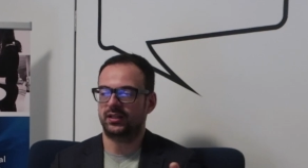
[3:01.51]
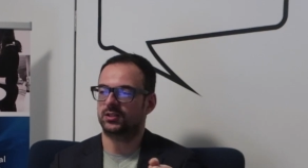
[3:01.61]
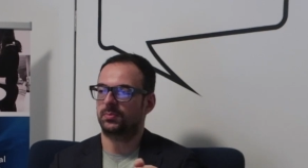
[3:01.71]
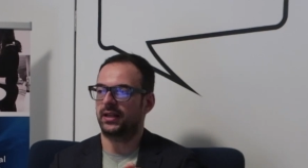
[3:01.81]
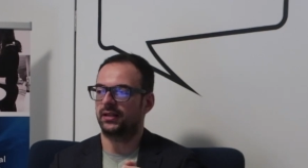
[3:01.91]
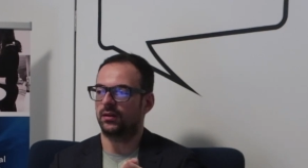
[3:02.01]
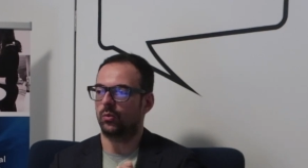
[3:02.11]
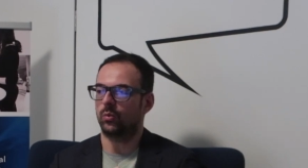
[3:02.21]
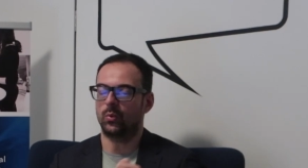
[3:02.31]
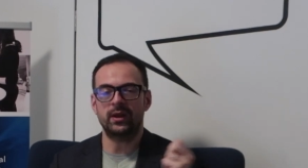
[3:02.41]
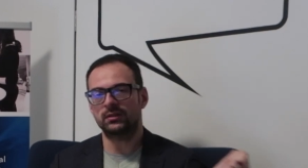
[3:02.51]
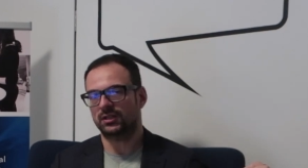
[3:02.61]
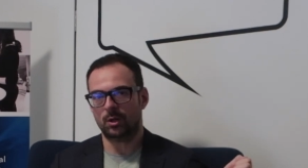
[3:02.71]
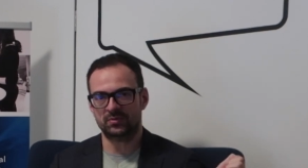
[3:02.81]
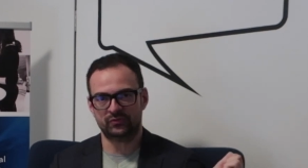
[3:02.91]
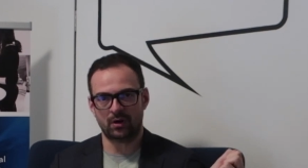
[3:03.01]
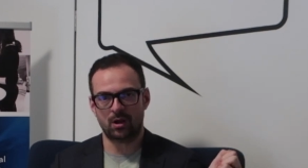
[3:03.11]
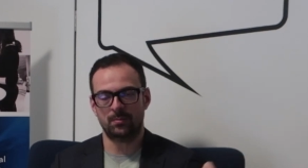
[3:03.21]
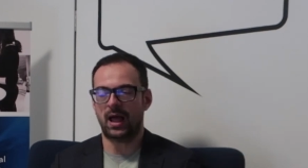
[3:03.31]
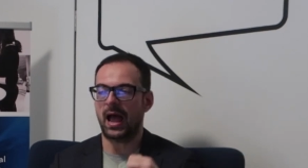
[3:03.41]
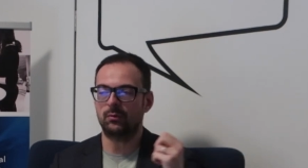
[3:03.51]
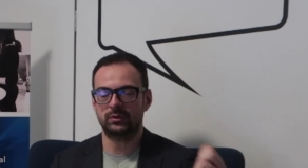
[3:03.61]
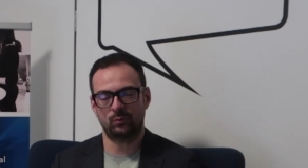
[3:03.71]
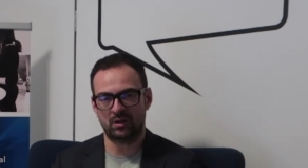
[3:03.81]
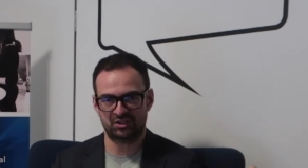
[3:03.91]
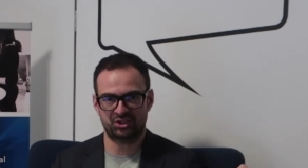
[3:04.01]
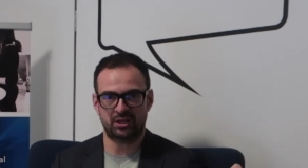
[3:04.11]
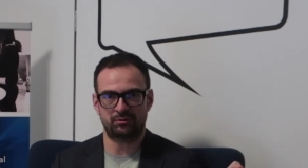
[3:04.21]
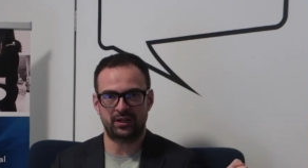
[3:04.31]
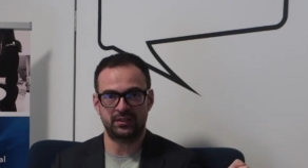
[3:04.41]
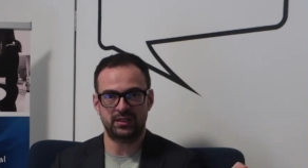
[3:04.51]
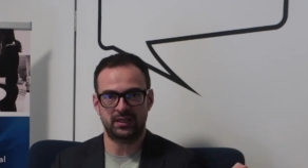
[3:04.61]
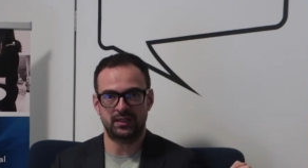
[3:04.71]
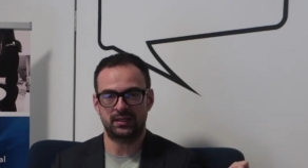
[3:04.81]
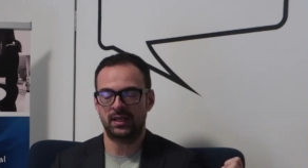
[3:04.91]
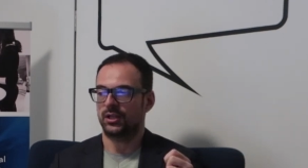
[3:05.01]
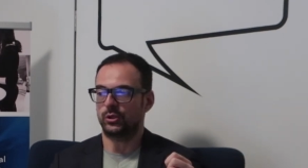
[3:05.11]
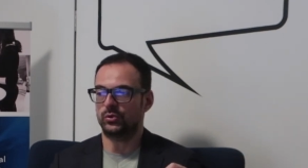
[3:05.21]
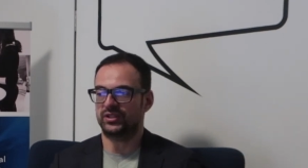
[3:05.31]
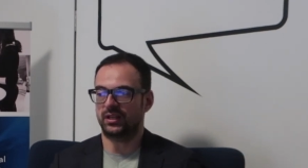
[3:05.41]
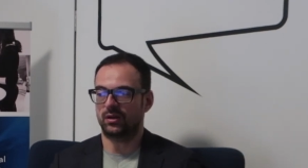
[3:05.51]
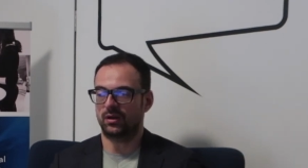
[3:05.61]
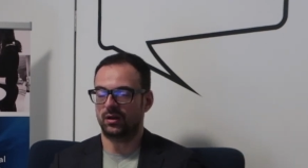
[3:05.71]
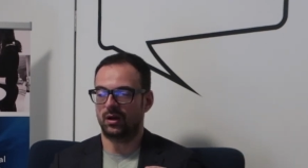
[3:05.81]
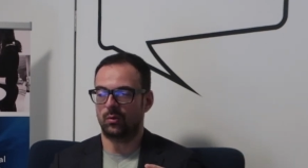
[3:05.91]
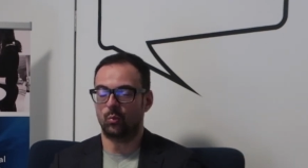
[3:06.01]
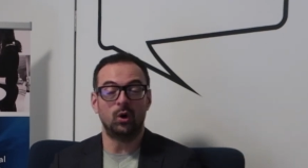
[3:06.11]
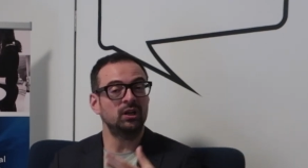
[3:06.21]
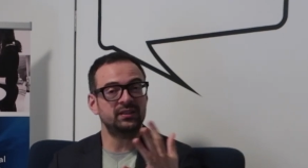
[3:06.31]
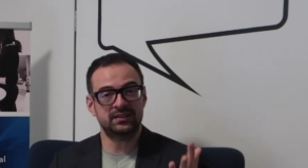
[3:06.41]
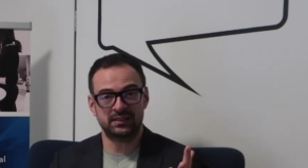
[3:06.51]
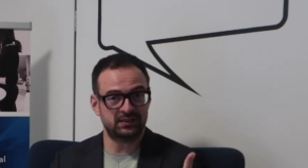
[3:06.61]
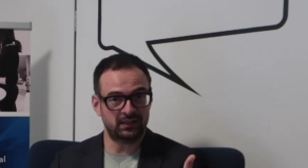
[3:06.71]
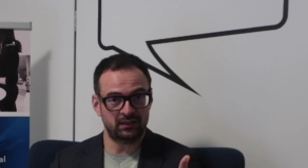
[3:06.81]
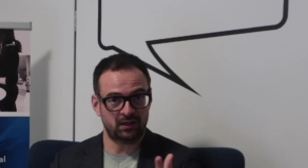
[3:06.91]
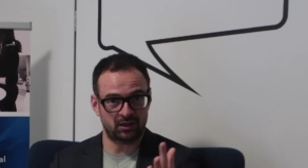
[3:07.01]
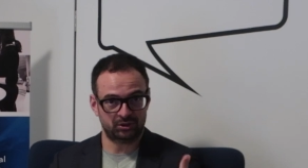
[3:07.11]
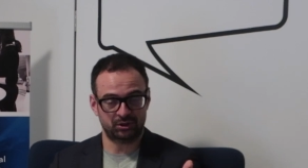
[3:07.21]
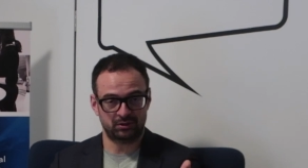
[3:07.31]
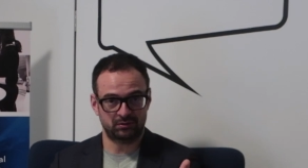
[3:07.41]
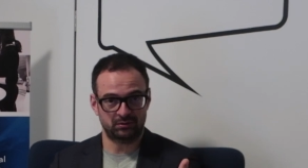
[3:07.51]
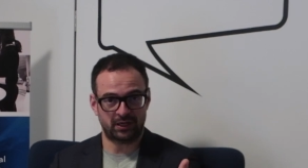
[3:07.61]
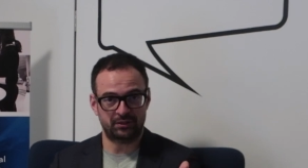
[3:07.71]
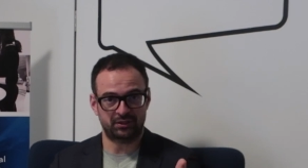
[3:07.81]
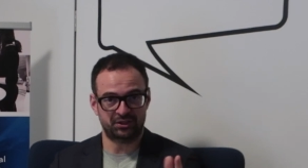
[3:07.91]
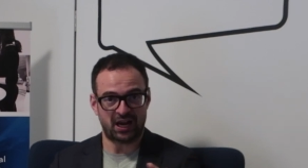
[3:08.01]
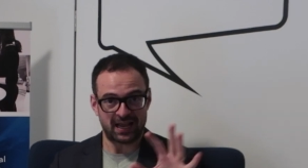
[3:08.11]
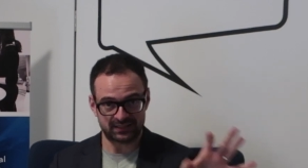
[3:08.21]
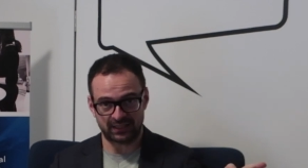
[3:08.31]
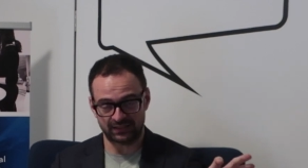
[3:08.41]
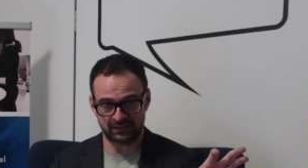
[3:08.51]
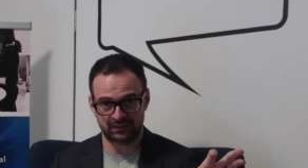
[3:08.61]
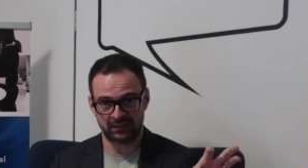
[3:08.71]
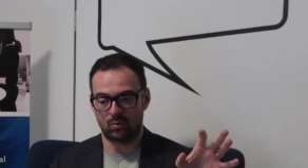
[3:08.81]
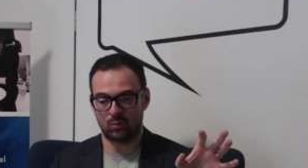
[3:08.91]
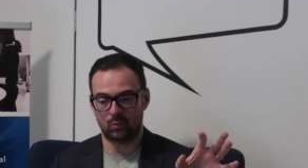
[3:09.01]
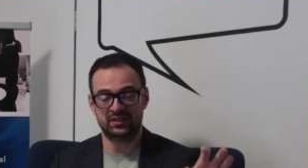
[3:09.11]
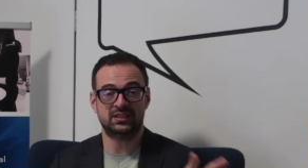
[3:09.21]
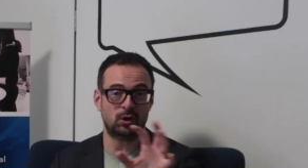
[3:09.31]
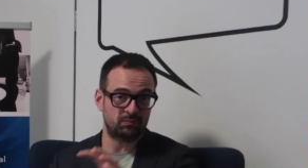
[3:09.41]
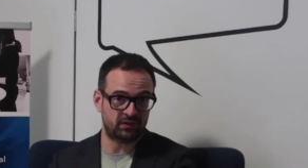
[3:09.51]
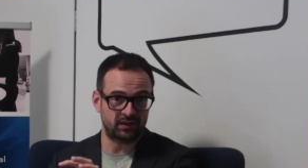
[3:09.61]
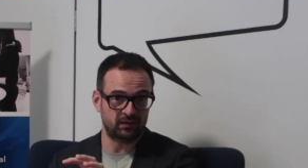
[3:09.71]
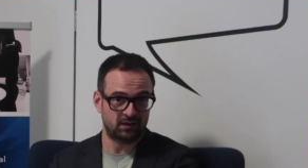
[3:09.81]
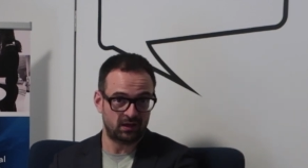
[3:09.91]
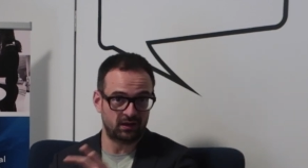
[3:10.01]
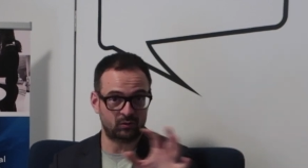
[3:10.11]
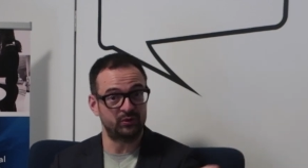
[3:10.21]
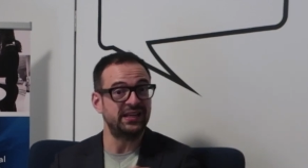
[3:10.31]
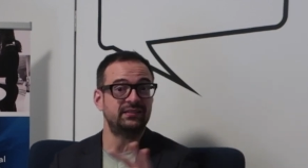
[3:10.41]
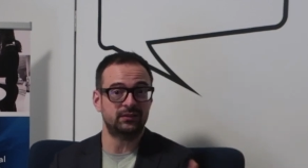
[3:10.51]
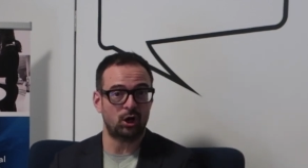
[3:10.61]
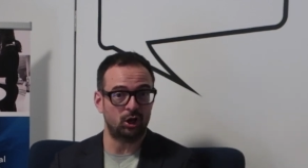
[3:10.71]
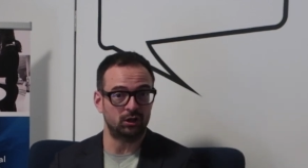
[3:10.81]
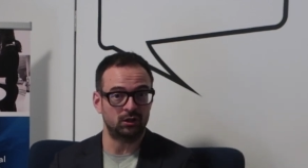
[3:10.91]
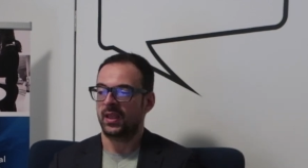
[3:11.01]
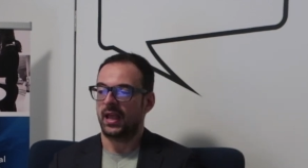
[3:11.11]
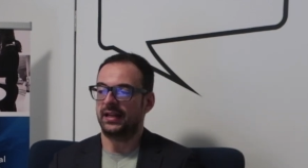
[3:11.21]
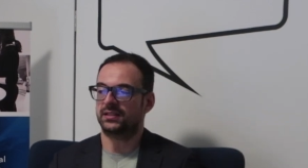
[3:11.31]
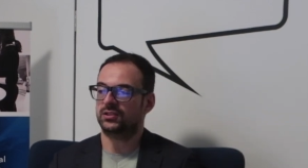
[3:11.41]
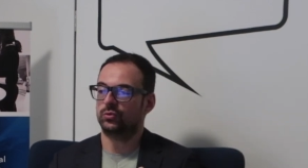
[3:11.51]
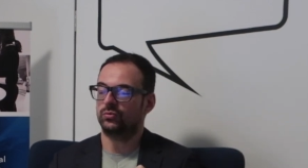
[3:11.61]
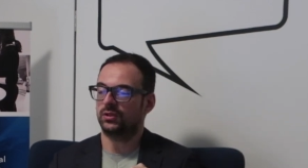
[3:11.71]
explain where it comes from, how it was generated, using what existing cultural heritage assets was something created on, and just to